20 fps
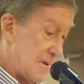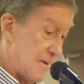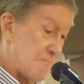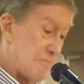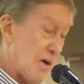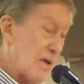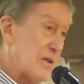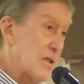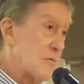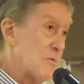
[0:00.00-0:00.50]

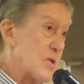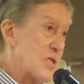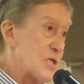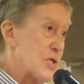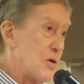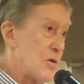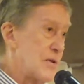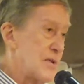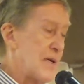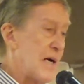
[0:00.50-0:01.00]
The record was
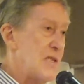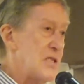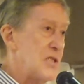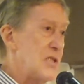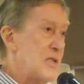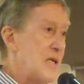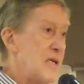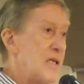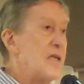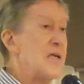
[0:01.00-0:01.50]
sold in
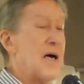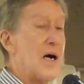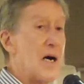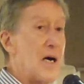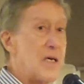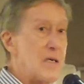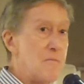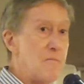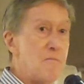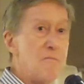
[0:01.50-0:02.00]

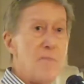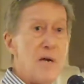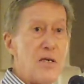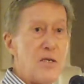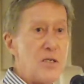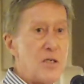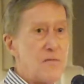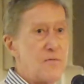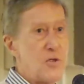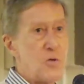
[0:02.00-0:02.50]
1989.
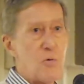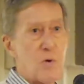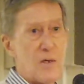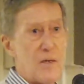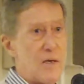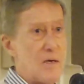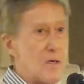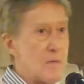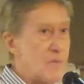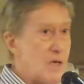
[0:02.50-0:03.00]
Many of you were
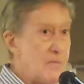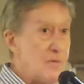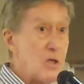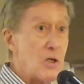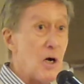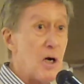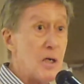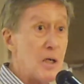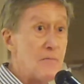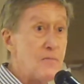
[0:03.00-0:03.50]
there, maybe
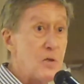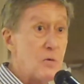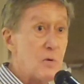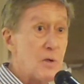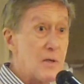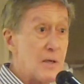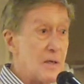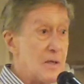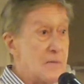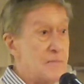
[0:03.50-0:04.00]
all of you were
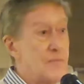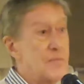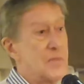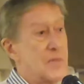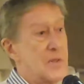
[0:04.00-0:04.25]
there.